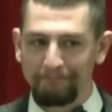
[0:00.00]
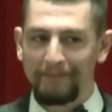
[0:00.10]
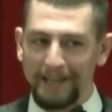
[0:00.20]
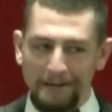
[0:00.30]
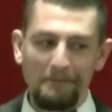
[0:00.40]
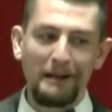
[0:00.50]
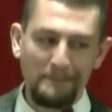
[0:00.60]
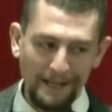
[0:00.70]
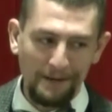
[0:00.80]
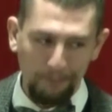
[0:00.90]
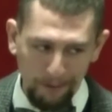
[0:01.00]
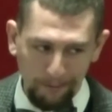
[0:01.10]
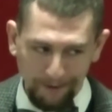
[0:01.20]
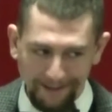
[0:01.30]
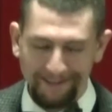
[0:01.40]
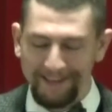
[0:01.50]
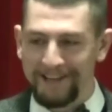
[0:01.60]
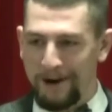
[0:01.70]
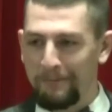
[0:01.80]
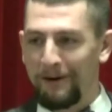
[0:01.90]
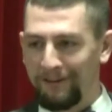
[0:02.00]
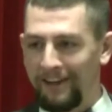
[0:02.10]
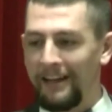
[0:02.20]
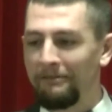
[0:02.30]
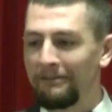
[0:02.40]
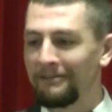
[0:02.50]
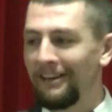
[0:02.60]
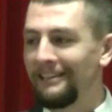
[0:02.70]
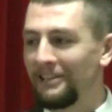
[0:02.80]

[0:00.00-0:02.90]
think might be inappropriate in our prayer life, right?